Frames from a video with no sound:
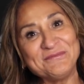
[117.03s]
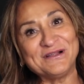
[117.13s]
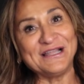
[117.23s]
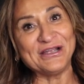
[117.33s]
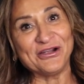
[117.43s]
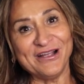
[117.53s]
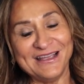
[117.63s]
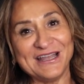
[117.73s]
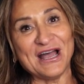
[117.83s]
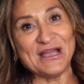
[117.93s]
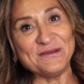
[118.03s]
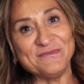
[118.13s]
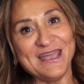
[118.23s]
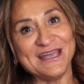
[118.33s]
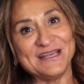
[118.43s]
I'm Clara, and I am
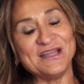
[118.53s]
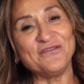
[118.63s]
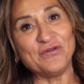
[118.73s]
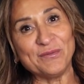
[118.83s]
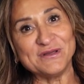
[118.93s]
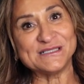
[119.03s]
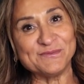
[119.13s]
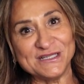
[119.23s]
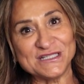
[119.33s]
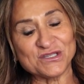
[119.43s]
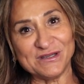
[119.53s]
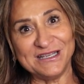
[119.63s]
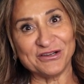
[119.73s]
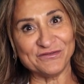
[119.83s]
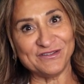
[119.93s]
the head of women's ministry
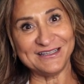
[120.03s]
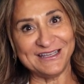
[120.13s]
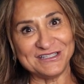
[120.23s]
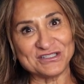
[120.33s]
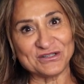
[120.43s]
here at Floodgate